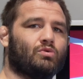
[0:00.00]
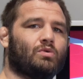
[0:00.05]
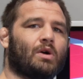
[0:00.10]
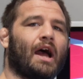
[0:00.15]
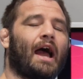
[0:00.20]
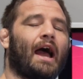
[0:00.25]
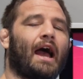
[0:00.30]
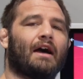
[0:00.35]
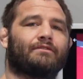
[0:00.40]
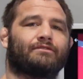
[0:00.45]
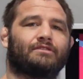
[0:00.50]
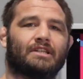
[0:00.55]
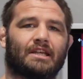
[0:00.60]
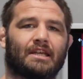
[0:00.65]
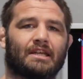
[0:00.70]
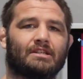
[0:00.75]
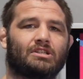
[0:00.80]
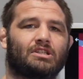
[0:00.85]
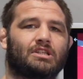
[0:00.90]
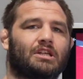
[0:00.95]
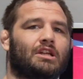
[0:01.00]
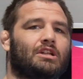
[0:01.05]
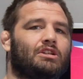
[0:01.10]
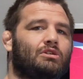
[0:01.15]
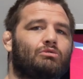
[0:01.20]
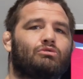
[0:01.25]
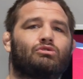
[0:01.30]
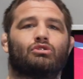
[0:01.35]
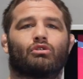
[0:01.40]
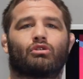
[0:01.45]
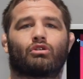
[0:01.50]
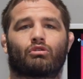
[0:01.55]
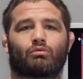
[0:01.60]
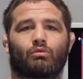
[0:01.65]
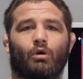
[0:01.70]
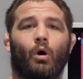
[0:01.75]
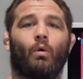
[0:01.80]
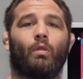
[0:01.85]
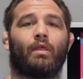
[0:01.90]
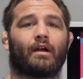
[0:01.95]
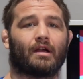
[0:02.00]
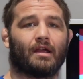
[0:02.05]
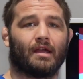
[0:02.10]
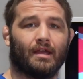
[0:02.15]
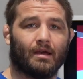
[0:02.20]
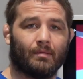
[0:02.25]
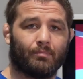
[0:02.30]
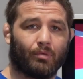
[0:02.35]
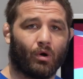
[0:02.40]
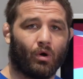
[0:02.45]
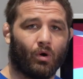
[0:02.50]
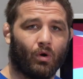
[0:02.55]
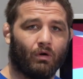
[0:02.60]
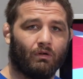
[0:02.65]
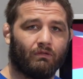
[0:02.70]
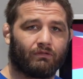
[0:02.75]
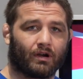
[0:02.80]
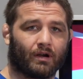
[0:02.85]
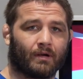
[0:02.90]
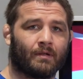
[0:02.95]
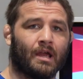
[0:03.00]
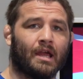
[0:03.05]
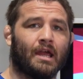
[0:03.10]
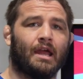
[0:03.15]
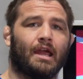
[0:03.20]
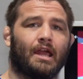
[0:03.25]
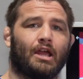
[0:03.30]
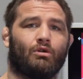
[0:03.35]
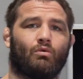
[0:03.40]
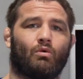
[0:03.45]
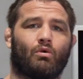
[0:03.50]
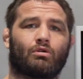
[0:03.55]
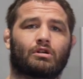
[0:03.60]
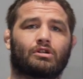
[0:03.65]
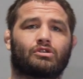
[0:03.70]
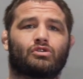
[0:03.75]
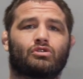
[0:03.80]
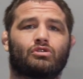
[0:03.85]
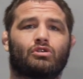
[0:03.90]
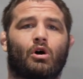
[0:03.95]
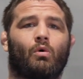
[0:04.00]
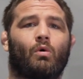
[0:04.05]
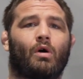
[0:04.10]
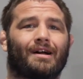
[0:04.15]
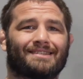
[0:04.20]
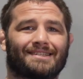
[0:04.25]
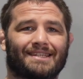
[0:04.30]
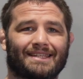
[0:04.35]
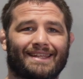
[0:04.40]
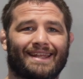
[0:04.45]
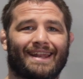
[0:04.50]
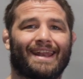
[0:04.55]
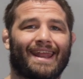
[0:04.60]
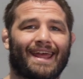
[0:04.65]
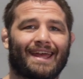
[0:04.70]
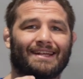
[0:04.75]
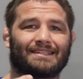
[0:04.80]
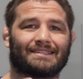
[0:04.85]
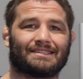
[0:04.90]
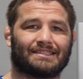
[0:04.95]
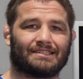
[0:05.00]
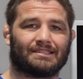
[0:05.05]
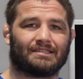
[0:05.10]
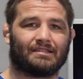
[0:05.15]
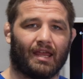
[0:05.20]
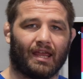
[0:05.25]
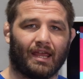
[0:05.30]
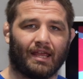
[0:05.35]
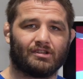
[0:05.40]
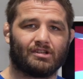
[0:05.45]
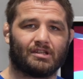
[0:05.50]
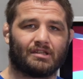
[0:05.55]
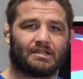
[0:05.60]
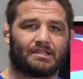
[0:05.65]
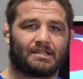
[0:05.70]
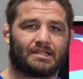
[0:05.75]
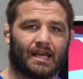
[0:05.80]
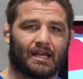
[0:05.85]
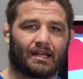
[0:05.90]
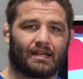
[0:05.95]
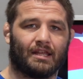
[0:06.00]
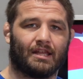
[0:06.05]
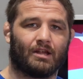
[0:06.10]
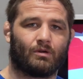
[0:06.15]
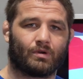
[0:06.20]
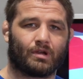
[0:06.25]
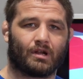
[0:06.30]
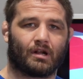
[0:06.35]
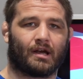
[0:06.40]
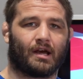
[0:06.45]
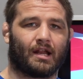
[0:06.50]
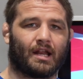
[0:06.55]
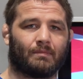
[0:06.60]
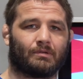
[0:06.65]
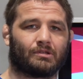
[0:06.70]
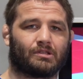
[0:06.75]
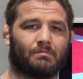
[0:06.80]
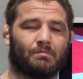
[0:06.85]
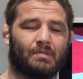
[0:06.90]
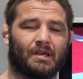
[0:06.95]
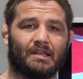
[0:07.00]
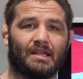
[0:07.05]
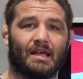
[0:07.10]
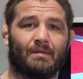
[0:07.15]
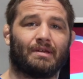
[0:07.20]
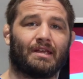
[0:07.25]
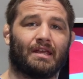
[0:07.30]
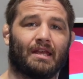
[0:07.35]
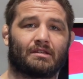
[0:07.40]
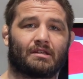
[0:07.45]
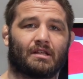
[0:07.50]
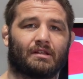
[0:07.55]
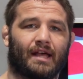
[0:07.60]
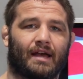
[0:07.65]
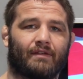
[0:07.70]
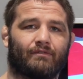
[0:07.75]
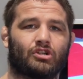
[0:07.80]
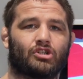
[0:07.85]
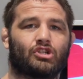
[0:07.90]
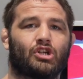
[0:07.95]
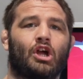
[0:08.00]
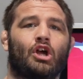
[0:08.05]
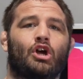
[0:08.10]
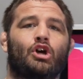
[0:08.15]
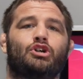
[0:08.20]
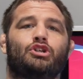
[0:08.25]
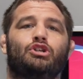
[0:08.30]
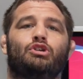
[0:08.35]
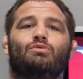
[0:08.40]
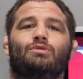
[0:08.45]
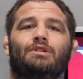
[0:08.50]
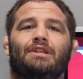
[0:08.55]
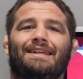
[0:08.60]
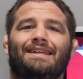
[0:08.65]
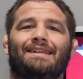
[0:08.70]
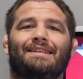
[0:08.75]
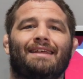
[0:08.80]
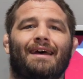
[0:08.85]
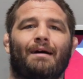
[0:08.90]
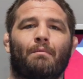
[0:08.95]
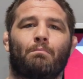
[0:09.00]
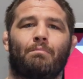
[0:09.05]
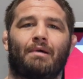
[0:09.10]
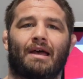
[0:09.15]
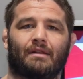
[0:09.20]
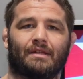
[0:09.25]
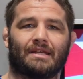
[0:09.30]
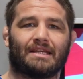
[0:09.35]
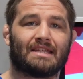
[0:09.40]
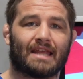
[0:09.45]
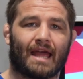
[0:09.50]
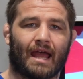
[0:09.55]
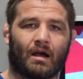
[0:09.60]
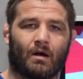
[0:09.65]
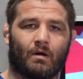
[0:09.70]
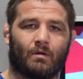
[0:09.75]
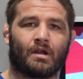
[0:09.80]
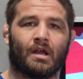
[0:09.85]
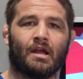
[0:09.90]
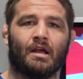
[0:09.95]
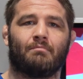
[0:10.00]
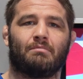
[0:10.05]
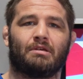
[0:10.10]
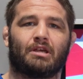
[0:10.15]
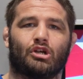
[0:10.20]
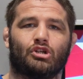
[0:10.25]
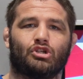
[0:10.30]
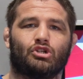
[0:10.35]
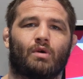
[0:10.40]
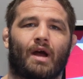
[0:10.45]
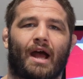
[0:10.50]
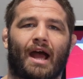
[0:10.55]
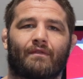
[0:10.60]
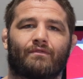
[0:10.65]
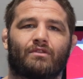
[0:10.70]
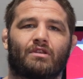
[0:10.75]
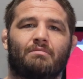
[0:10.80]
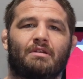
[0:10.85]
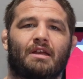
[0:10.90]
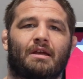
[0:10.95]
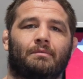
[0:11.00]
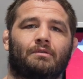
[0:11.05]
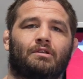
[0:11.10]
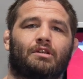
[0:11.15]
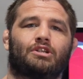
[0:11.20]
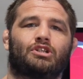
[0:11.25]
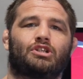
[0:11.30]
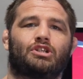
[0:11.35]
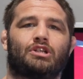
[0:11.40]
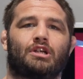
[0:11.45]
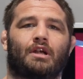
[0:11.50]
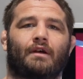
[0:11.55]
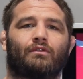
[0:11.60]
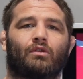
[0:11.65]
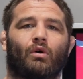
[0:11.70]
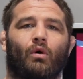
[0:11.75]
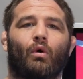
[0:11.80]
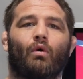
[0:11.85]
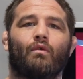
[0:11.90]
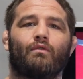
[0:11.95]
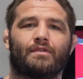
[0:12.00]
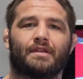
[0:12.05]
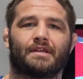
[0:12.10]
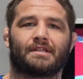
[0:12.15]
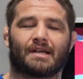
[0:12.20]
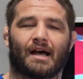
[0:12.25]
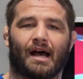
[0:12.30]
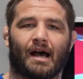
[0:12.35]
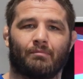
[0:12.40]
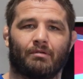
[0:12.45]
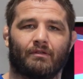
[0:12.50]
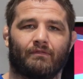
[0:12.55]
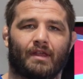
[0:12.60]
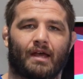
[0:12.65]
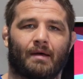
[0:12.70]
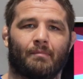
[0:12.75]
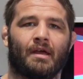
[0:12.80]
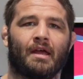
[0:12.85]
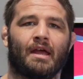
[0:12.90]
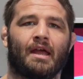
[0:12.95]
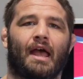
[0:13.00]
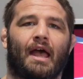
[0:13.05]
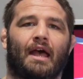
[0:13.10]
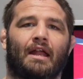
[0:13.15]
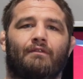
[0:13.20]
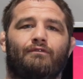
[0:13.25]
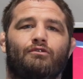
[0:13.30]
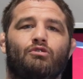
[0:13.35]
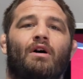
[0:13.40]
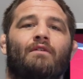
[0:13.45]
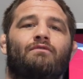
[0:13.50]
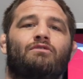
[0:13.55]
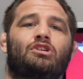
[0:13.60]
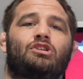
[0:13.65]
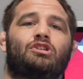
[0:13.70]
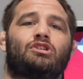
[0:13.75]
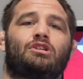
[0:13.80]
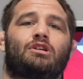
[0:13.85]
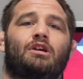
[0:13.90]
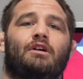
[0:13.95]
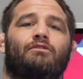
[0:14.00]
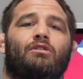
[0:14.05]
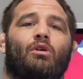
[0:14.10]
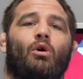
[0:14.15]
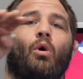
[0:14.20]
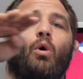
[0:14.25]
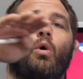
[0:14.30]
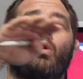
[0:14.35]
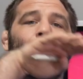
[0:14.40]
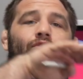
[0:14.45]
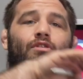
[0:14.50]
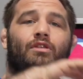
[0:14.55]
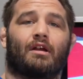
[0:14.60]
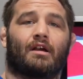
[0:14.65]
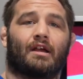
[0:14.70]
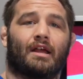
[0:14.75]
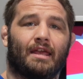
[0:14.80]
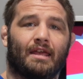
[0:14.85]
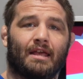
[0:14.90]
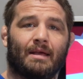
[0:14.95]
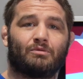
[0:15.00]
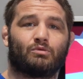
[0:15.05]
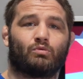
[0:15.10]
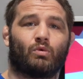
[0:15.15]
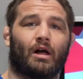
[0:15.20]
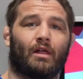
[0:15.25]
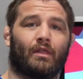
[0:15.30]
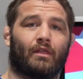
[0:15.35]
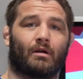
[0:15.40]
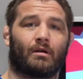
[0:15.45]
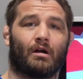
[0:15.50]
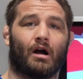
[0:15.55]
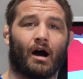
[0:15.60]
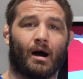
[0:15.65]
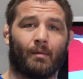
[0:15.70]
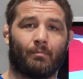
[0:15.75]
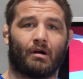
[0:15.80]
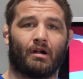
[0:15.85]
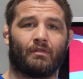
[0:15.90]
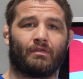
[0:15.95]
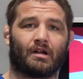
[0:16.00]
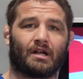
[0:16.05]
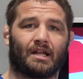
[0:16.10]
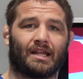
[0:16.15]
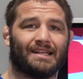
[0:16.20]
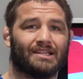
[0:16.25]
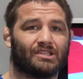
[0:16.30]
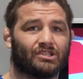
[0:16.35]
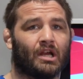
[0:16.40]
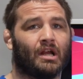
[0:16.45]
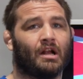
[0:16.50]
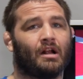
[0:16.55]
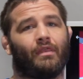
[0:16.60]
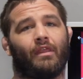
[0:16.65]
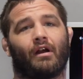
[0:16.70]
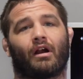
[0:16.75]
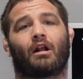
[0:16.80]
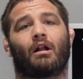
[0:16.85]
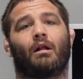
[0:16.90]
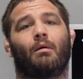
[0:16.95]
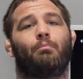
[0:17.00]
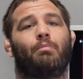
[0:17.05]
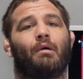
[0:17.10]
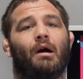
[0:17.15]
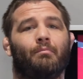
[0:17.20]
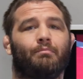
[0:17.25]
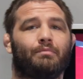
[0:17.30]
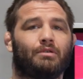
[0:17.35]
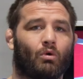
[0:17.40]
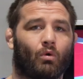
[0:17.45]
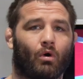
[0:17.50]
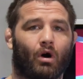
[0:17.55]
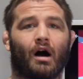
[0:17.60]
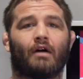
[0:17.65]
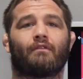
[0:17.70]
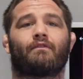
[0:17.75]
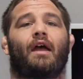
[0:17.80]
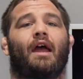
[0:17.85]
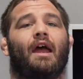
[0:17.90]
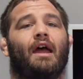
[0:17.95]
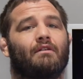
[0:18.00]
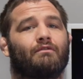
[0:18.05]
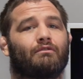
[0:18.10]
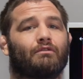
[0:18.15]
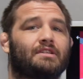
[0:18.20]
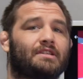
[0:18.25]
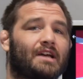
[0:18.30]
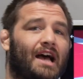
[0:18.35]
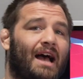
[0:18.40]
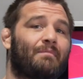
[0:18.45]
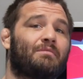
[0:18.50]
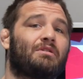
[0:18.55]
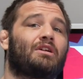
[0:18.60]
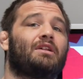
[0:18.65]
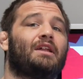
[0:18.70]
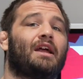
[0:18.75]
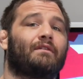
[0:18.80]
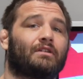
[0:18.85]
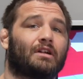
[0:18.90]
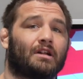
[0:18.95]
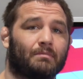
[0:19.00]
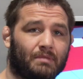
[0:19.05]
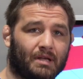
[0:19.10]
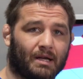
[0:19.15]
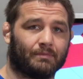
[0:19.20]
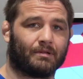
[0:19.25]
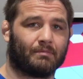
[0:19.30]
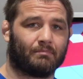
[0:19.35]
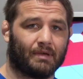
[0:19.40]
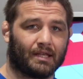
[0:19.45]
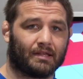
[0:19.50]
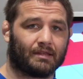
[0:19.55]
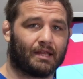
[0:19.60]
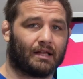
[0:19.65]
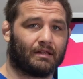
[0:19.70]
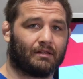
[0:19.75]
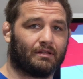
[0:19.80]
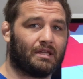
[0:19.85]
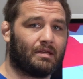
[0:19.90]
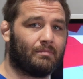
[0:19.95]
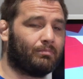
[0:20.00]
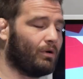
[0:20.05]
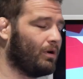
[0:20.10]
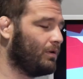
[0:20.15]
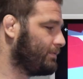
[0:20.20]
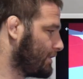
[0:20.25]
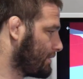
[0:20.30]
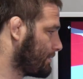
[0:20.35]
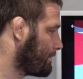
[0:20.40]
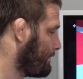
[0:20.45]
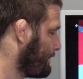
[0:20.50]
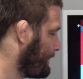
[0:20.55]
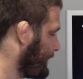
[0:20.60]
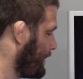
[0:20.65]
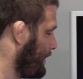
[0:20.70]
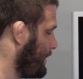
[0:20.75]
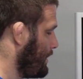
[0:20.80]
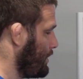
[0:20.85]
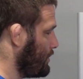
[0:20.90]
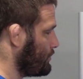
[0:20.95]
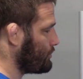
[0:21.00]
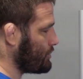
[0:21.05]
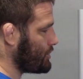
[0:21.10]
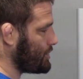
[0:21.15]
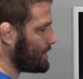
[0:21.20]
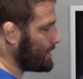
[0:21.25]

have to continue to throw their hip over. In order to go on to the next stage of the technique where you're not able to pin them and get the leverage, you need them belly down because you have to be able to shift over the top of them. And if you have to shift over their hips while they're up on their knees, they're gonna bump you off every time. You're never gonna be able to make that leap over. So she